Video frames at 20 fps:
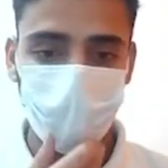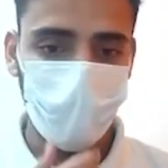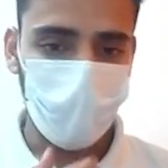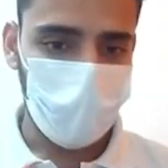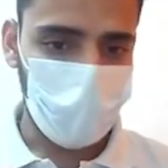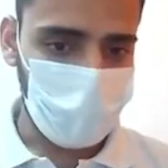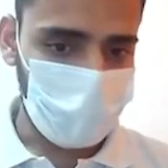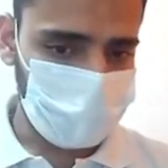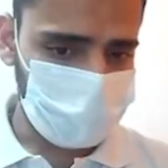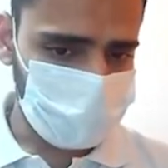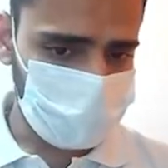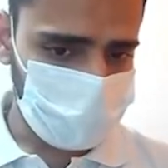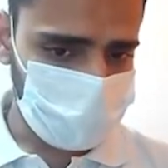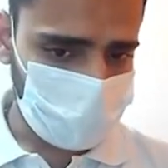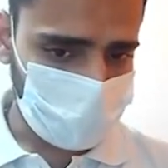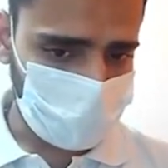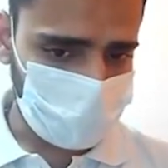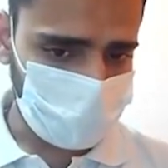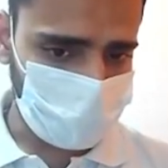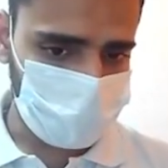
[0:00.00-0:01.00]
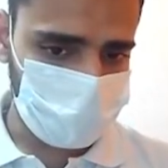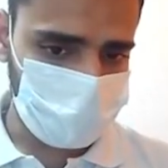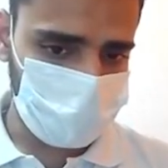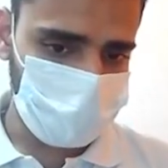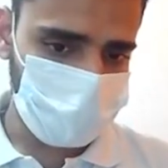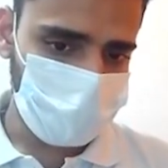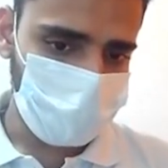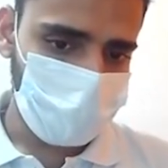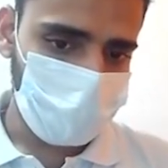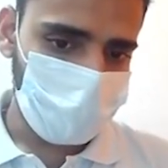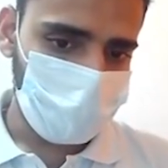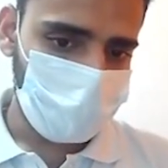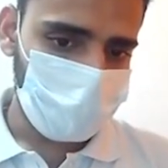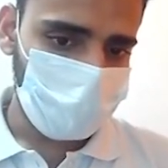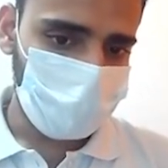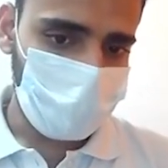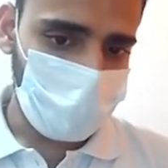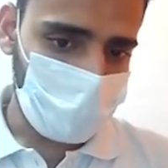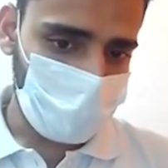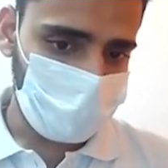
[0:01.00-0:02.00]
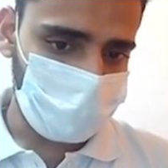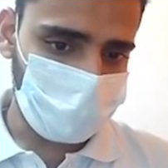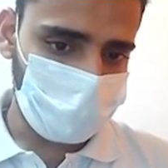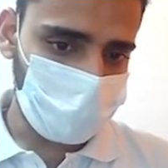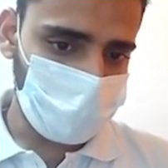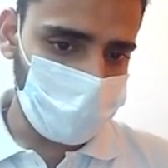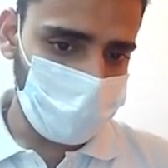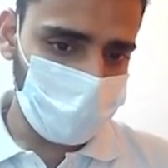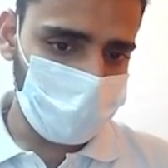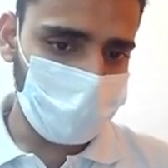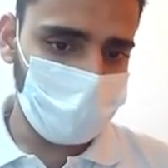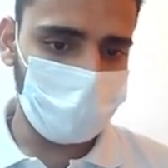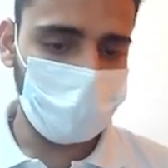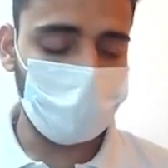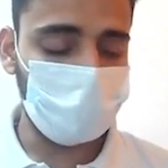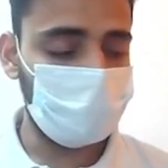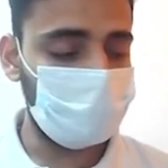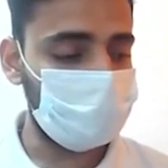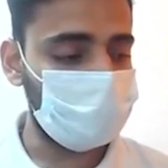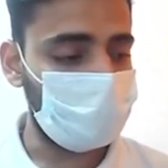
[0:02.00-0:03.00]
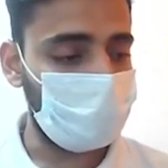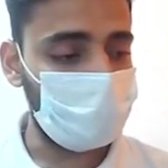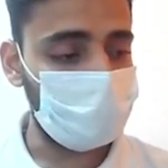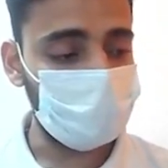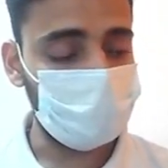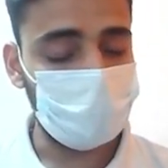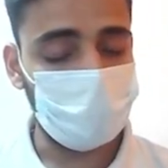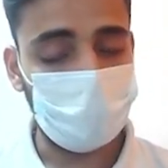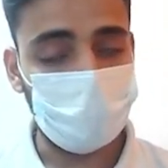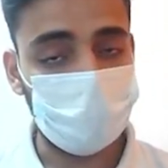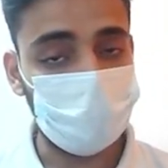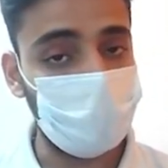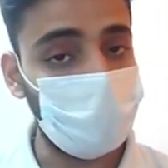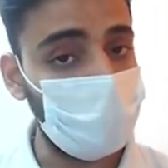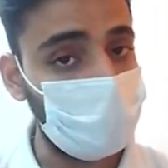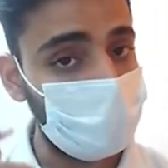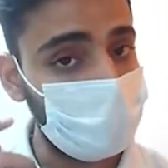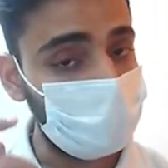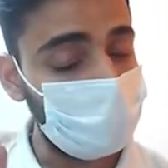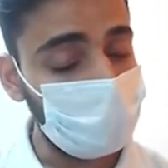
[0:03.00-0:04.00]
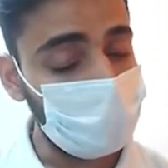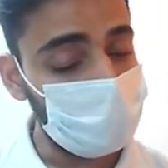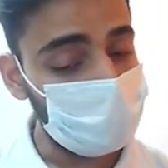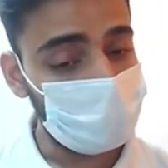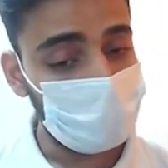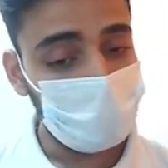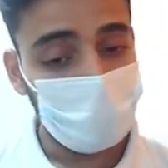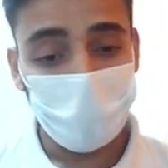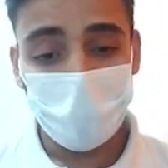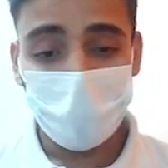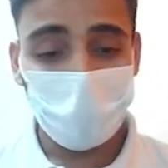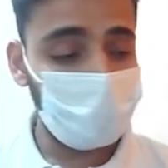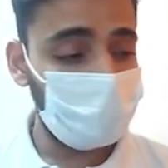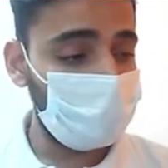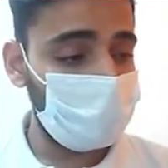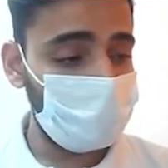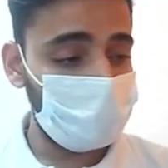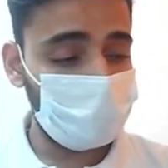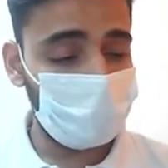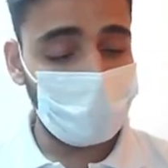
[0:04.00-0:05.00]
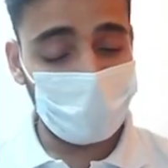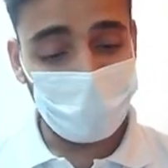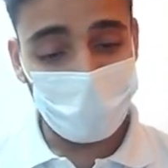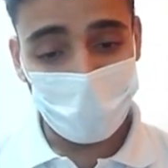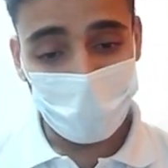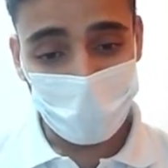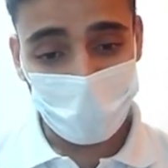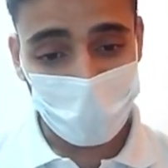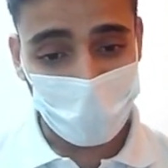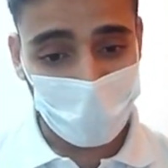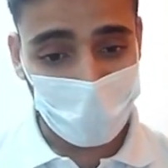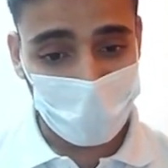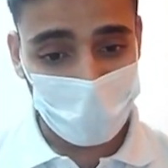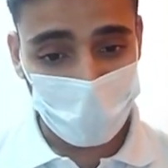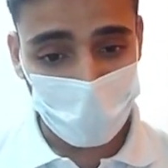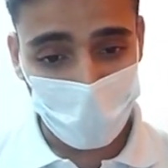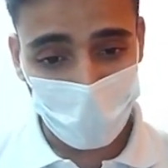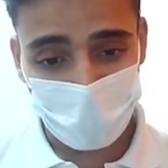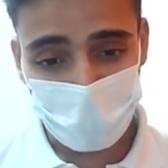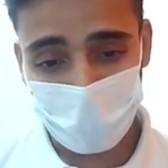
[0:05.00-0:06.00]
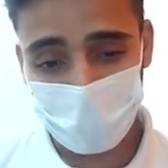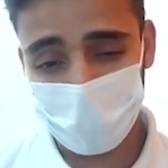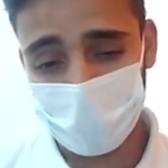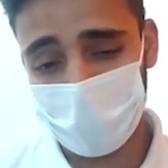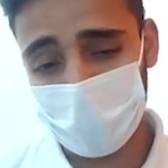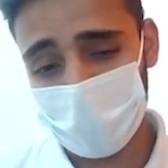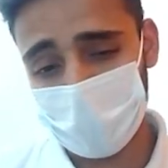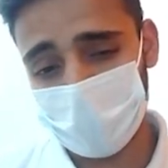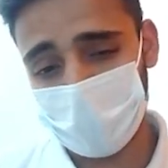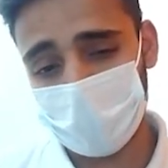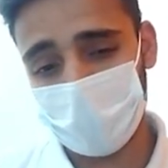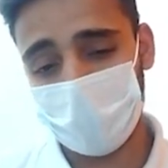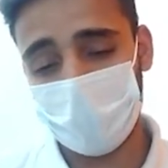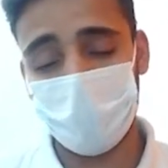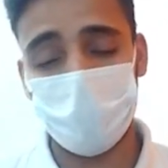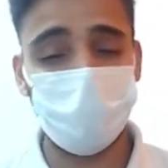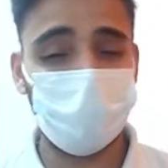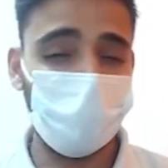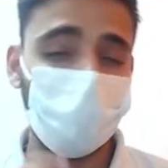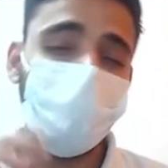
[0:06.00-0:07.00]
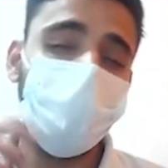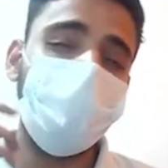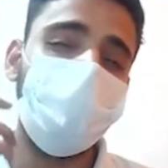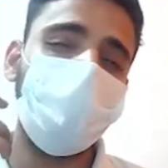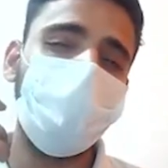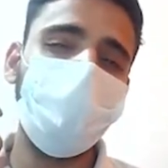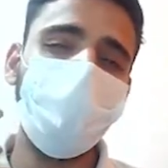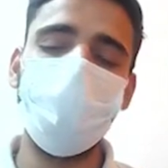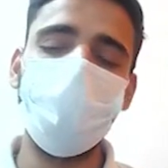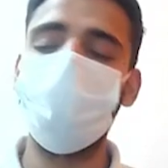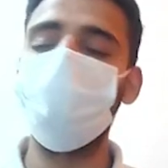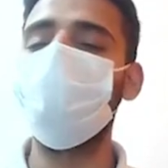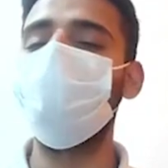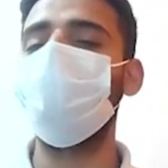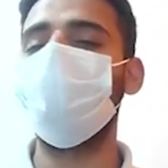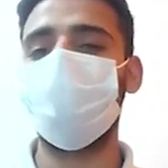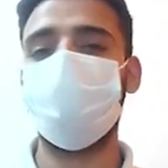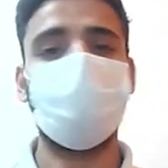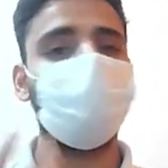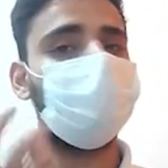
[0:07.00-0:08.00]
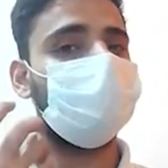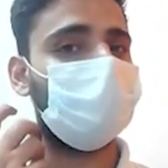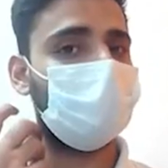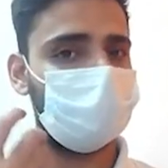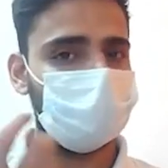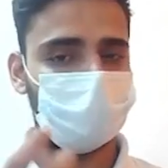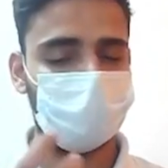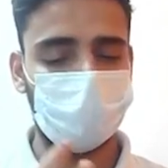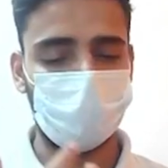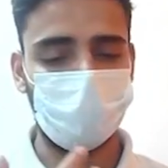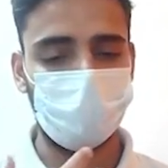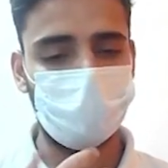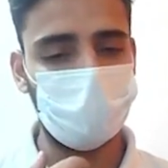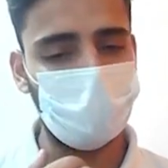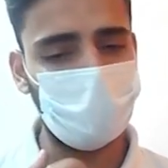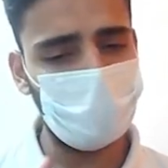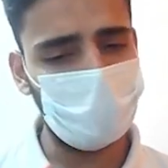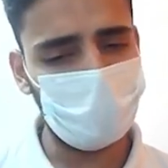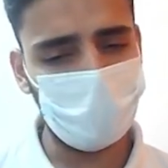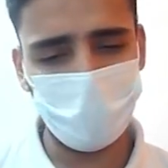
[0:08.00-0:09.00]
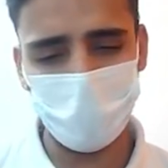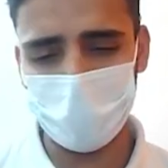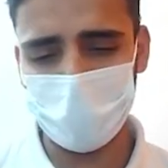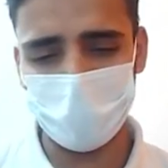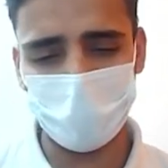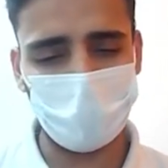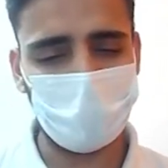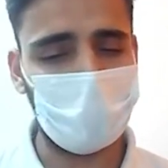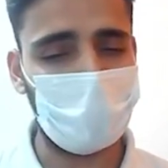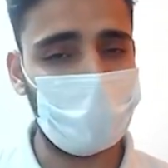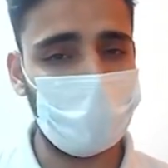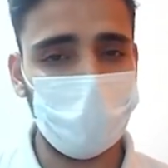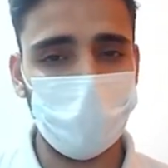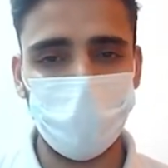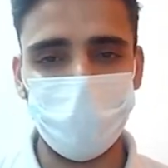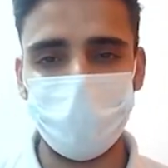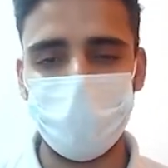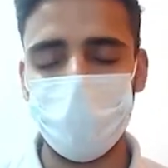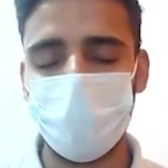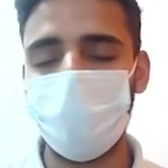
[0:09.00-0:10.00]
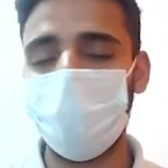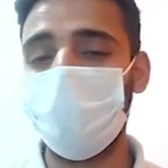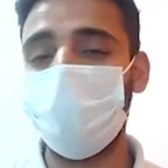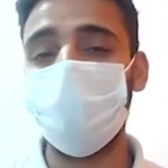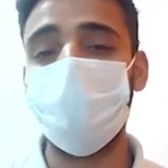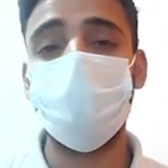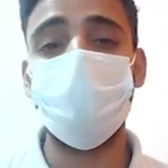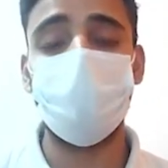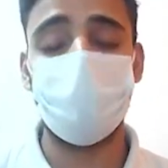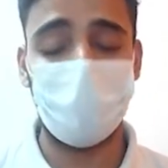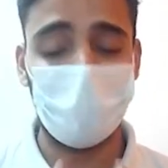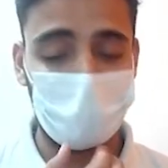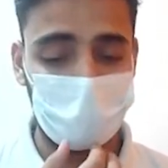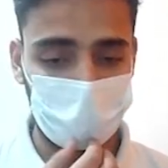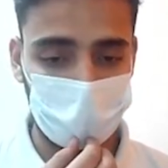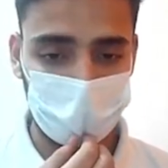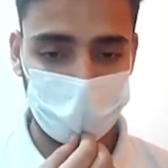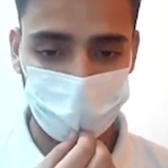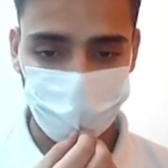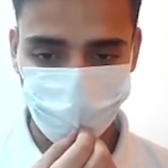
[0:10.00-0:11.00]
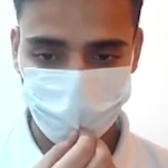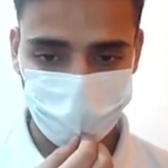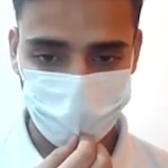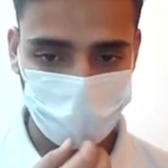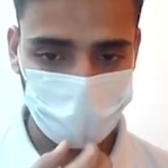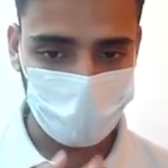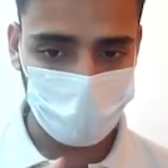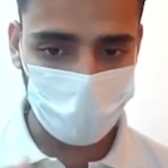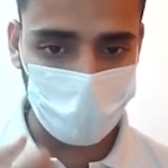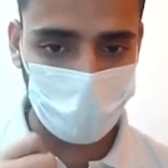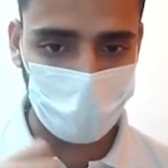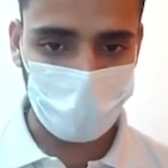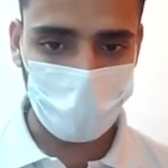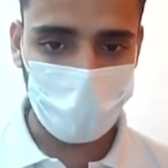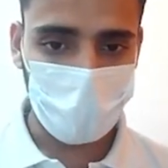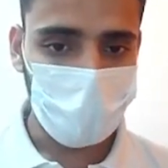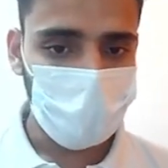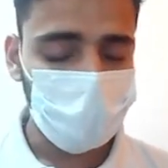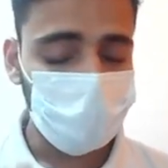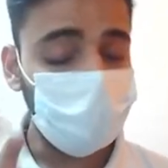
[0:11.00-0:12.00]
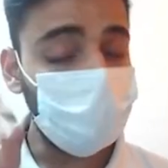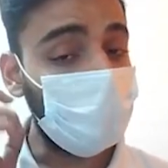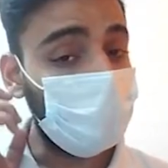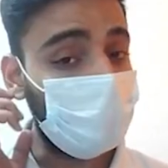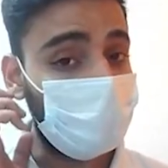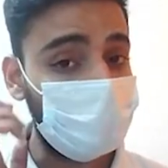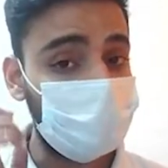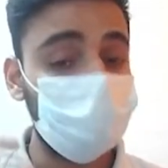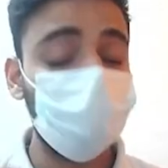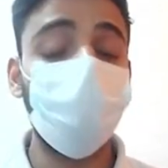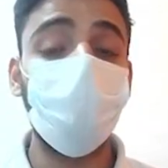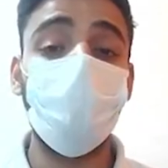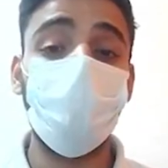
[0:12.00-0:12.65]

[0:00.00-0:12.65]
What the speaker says: And the second case is we have both the linked lists as null. So what it means? It means we can return any of them because both are null, so we need the result as null. So if we return any of them, it doesn't matter. Okay, so now let's go